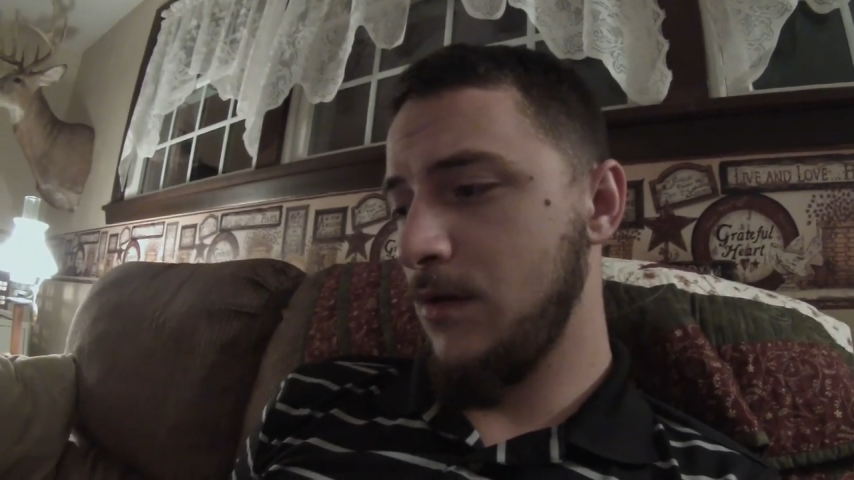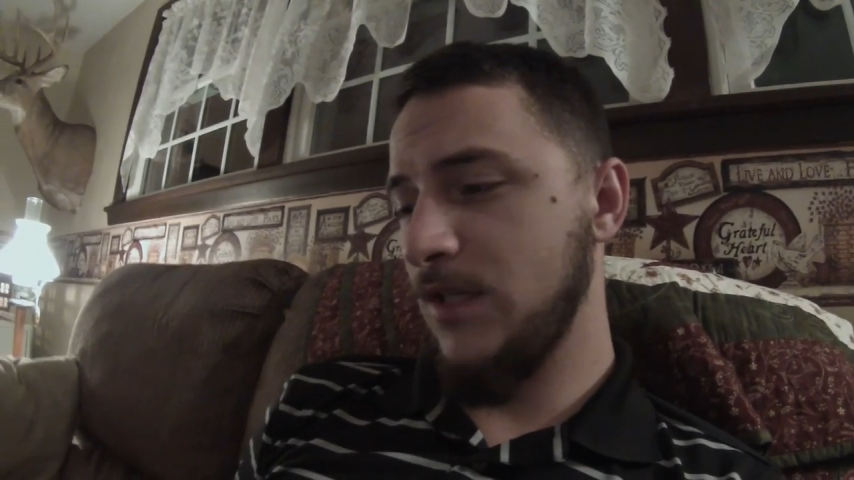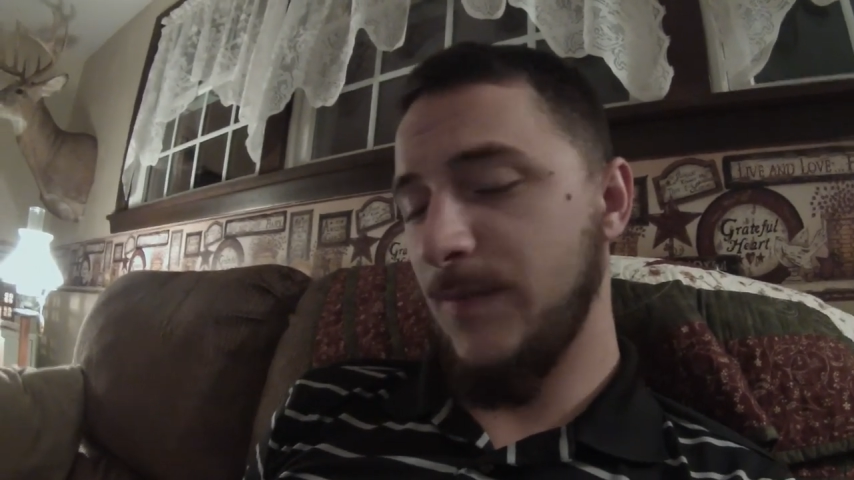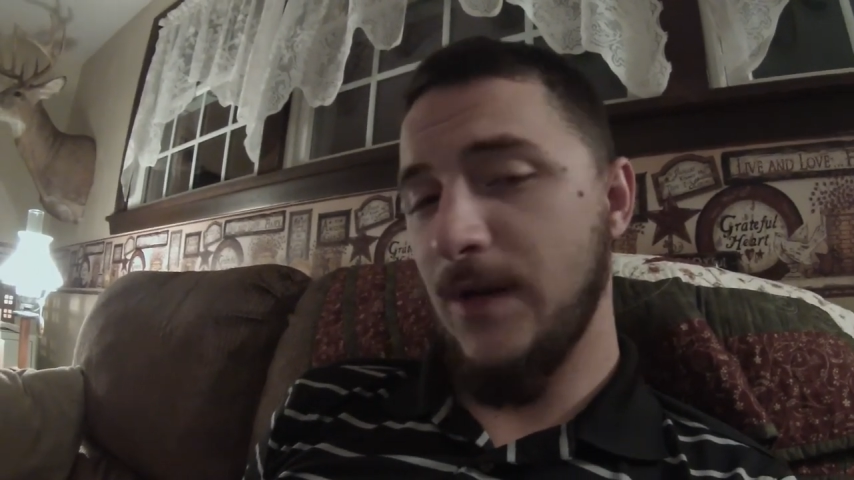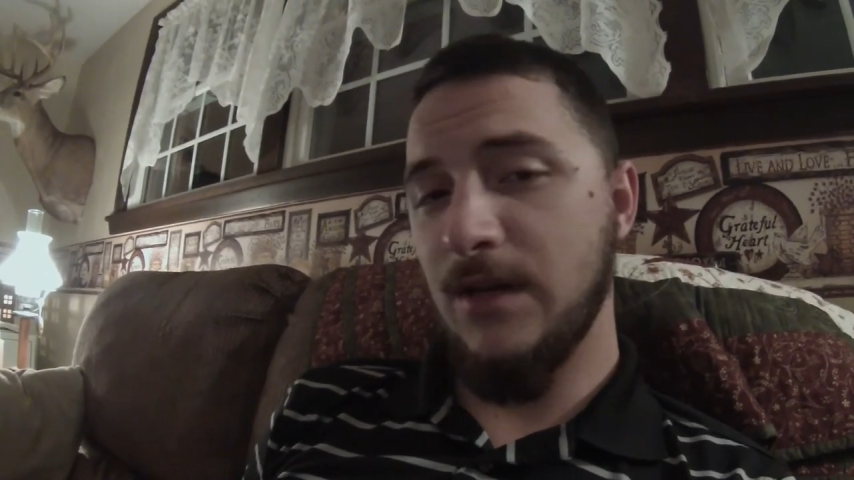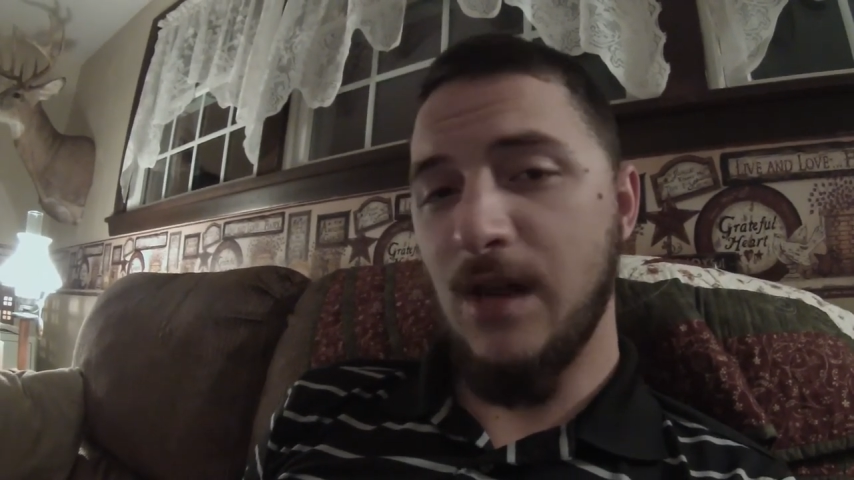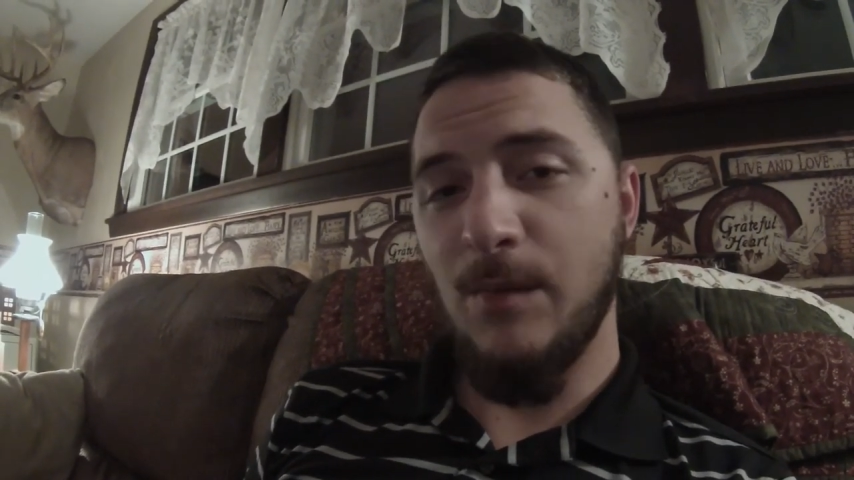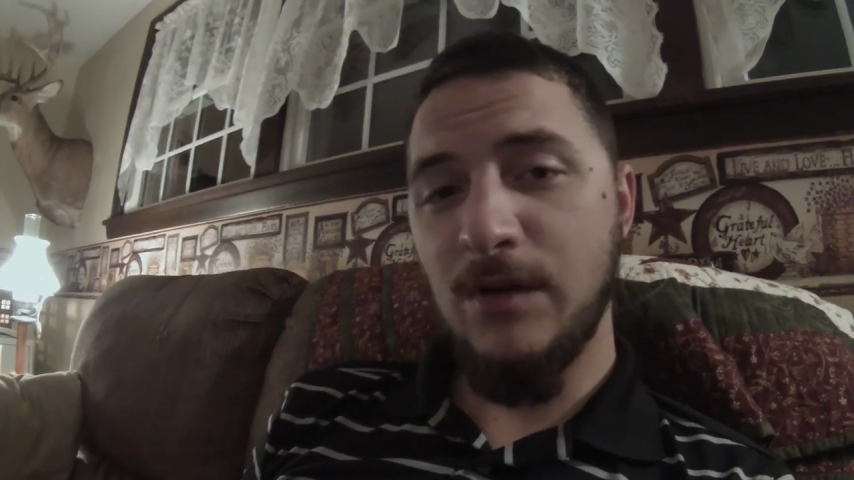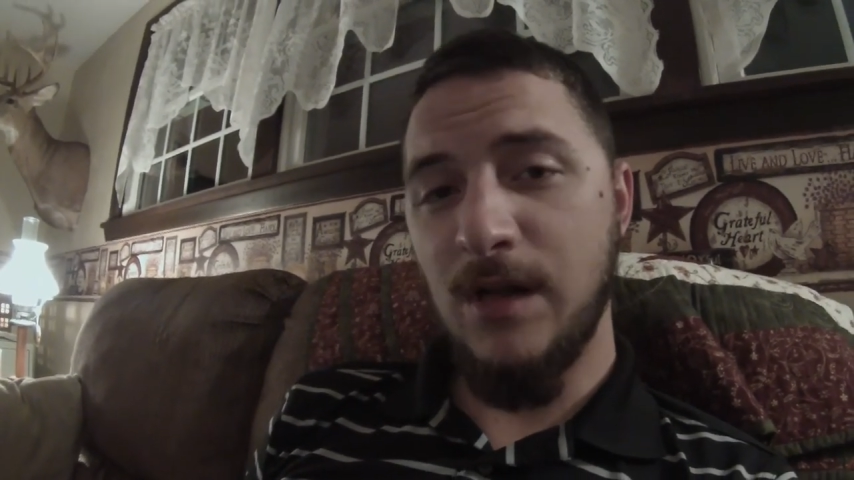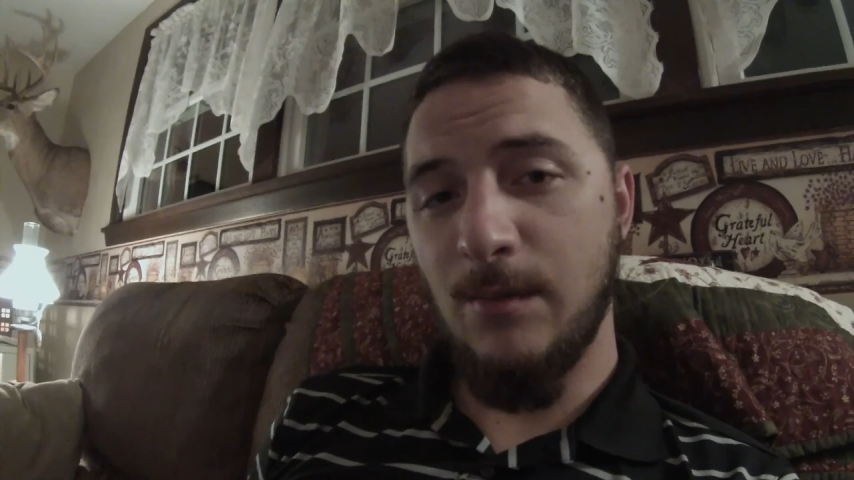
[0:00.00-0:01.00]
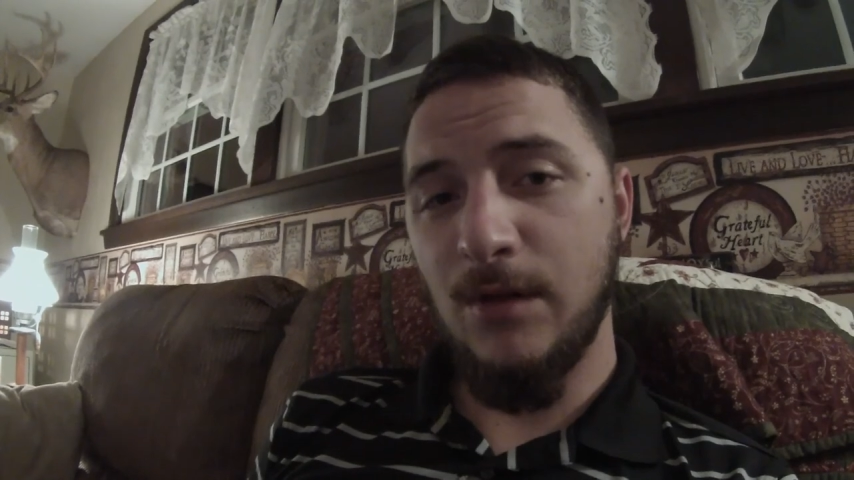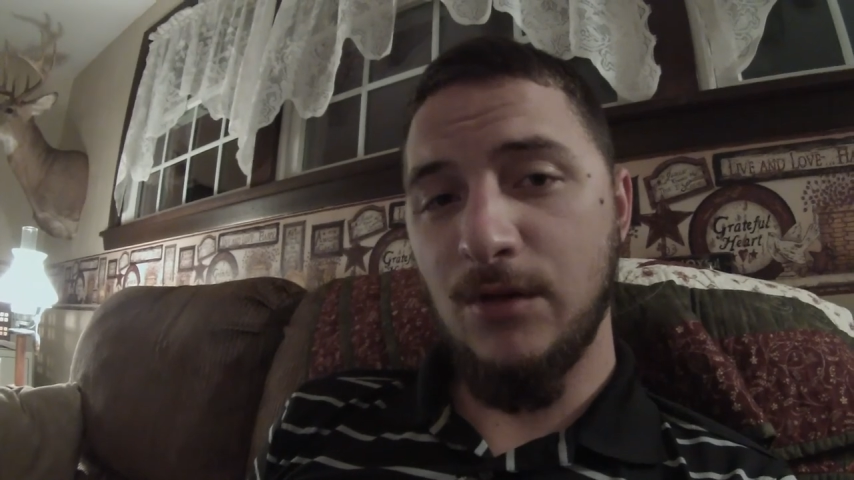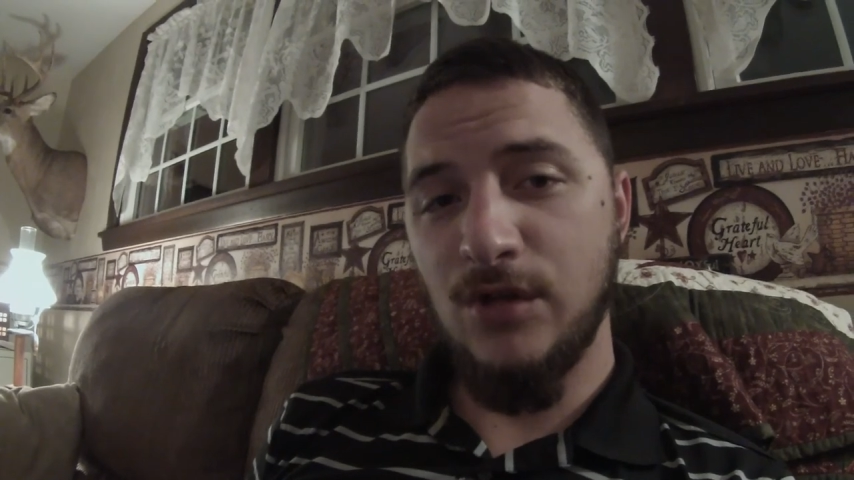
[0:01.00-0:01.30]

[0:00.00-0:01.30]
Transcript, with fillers: spending time with Deba and